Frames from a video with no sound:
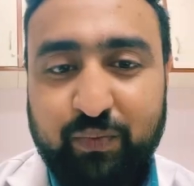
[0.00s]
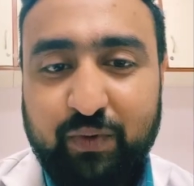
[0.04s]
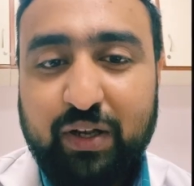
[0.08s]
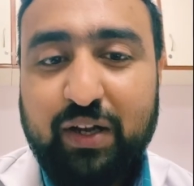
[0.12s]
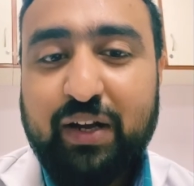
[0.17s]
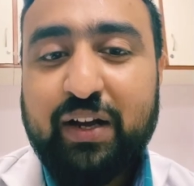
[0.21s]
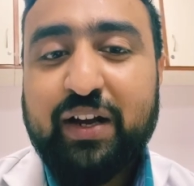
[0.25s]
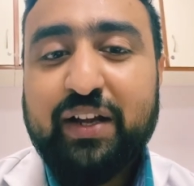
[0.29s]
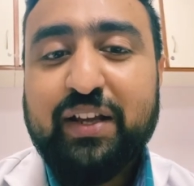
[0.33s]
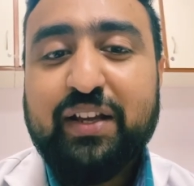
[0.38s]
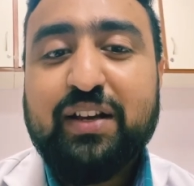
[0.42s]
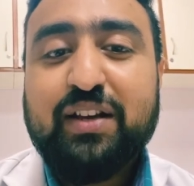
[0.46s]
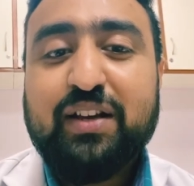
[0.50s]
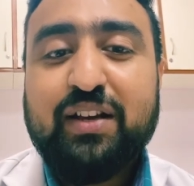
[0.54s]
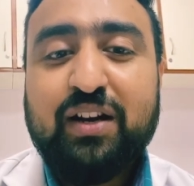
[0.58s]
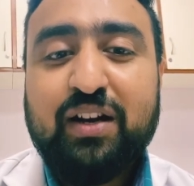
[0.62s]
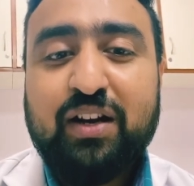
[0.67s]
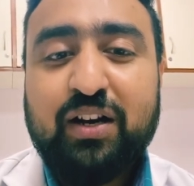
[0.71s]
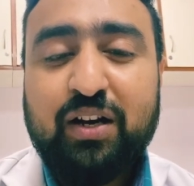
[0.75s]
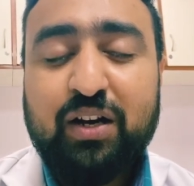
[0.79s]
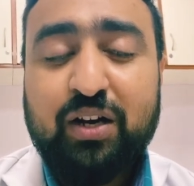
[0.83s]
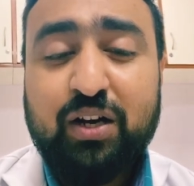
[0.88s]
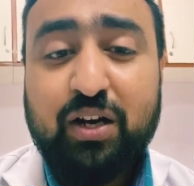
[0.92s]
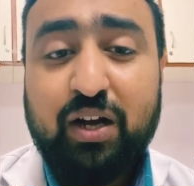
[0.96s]
Hi,
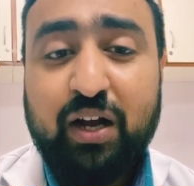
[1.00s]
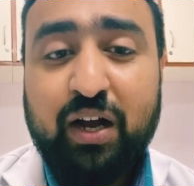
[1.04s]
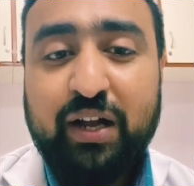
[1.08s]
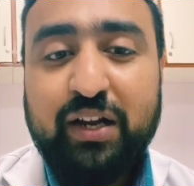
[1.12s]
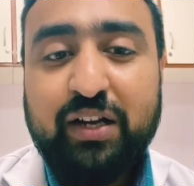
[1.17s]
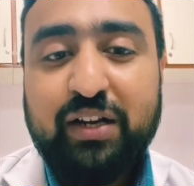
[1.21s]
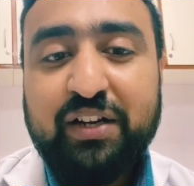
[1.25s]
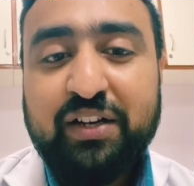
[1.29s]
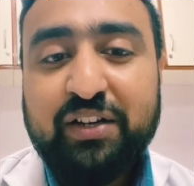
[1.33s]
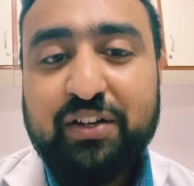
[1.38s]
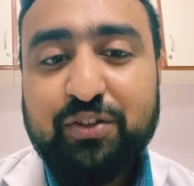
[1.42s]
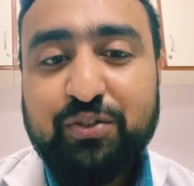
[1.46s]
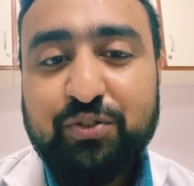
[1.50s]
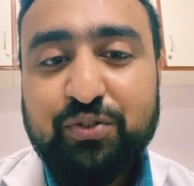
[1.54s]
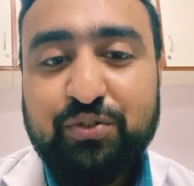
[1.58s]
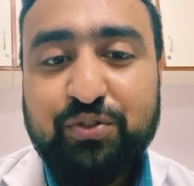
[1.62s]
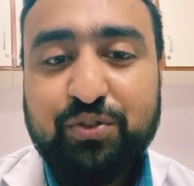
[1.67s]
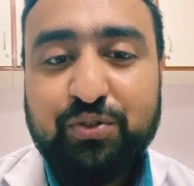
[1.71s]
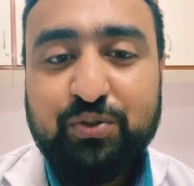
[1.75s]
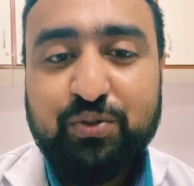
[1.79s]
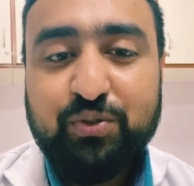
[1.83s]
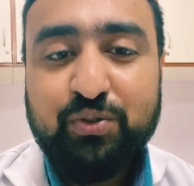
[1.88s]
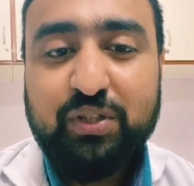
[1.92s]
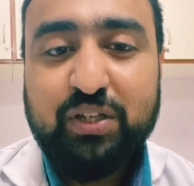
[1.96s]
I'll introduce
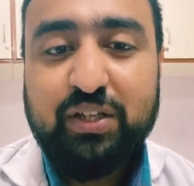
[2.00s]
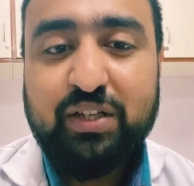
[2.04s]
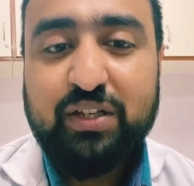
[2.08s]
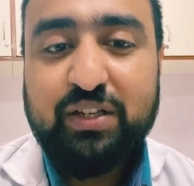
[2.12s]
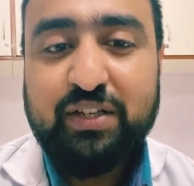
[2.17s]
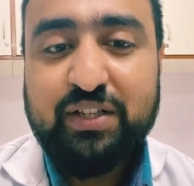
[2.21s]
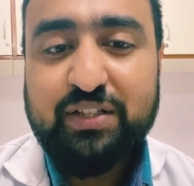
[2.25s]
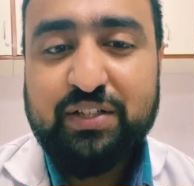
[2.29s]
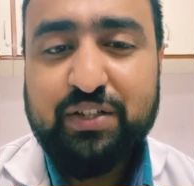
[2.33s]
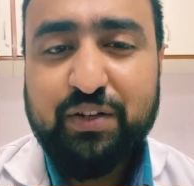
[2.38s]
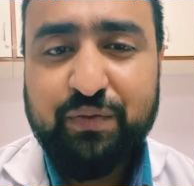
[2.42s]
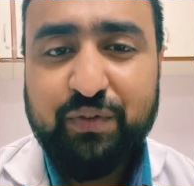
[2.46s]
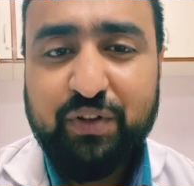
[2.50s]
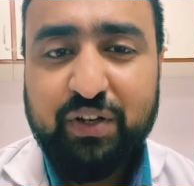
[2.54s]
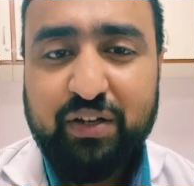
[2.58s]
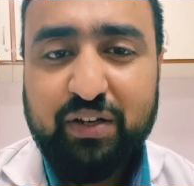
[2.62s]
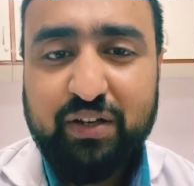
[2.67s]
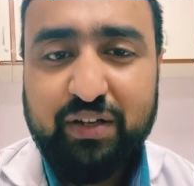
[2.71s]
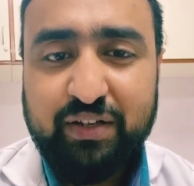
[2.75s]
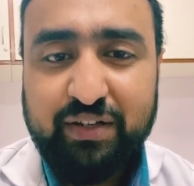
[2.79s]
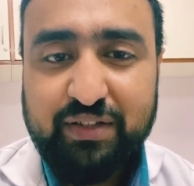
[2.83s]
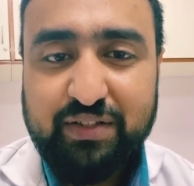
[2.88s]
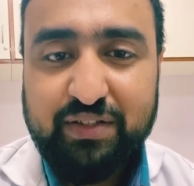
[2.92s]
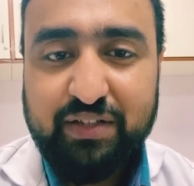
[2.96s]
you to the rest of
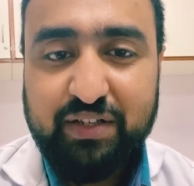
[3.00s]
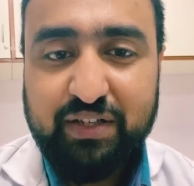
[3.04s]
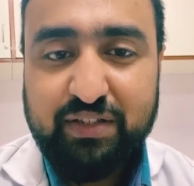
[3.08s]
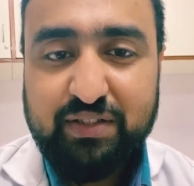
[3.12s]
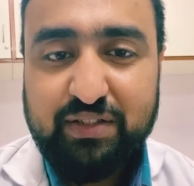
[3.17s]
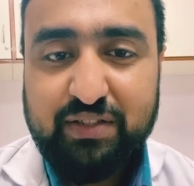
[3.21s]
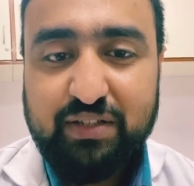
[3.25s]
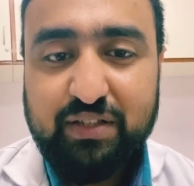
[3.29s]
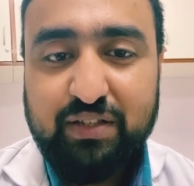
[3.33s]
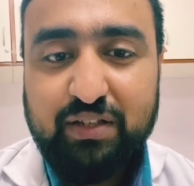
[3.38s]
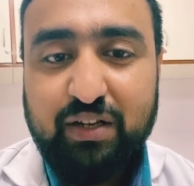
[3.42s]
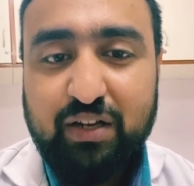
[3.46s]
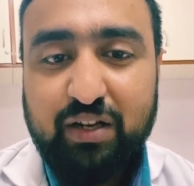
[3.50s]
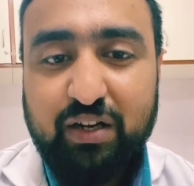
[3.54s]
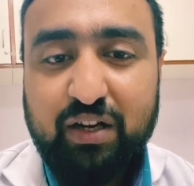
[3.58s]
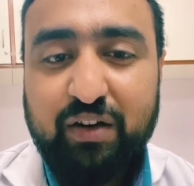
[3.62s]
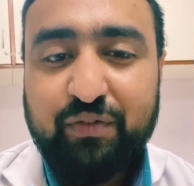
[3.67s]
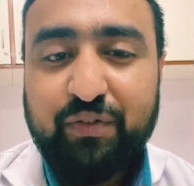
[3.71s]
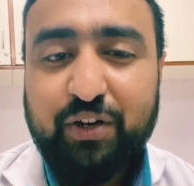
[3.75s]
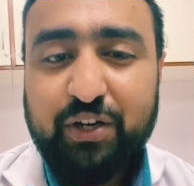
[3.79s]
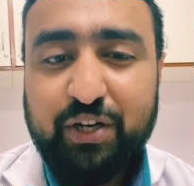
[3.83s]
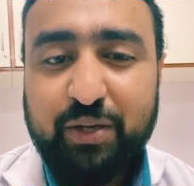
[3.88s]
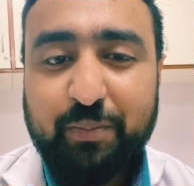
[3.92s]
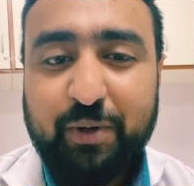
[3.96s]
the residents
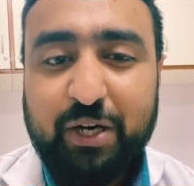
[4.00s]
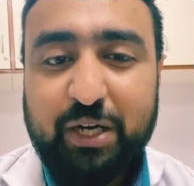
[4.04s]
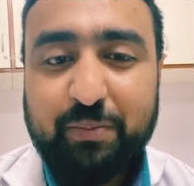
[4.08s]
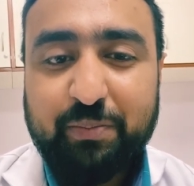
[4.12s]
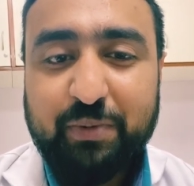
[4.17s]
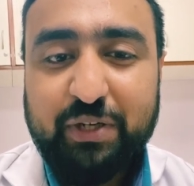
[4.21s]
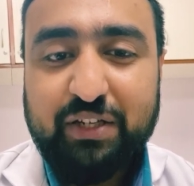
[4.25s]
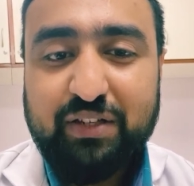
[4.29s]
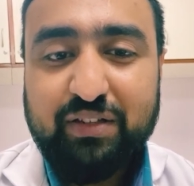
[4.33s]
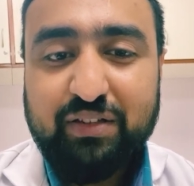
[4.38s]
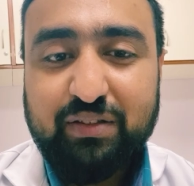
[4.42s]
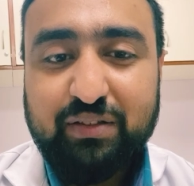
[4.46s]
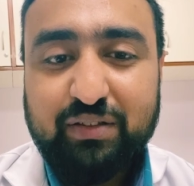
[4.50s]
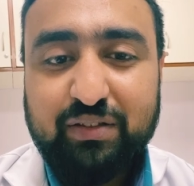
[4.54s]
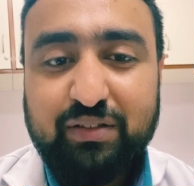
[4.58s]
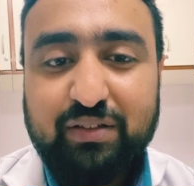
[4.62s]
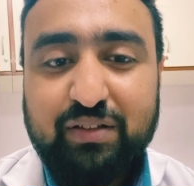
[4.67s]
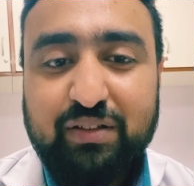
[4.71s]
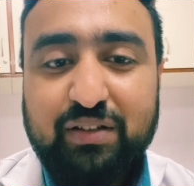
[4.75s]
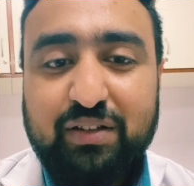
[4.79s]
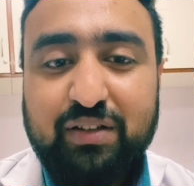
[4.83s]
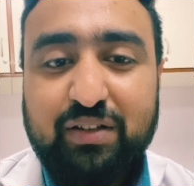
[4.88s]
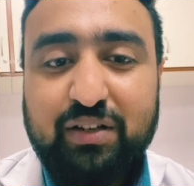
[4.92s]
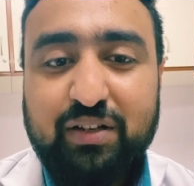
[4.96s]
of our department.
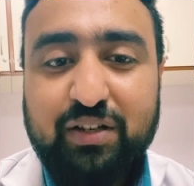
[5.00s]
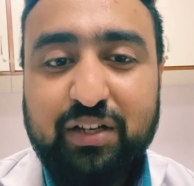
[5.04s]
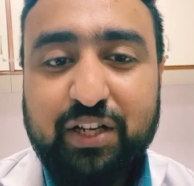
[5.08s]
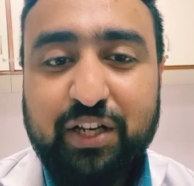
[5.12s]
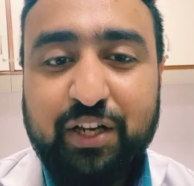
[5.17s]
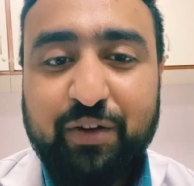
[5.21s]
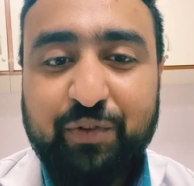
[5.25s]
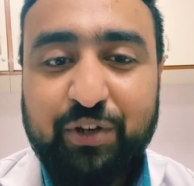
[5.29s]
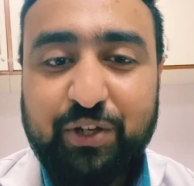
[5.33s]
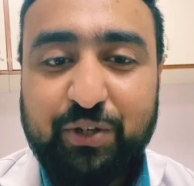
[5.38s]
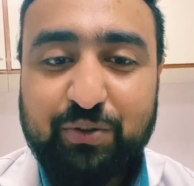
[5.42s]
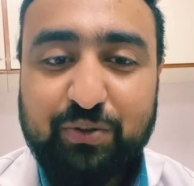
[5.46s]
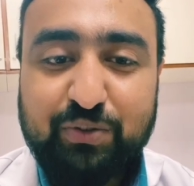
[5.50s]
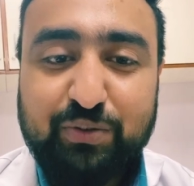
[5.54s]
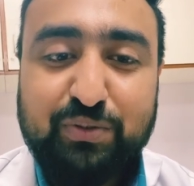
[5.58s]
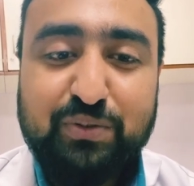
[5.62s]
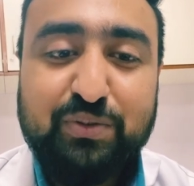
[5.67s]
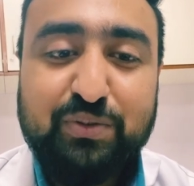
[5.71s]
Here we go.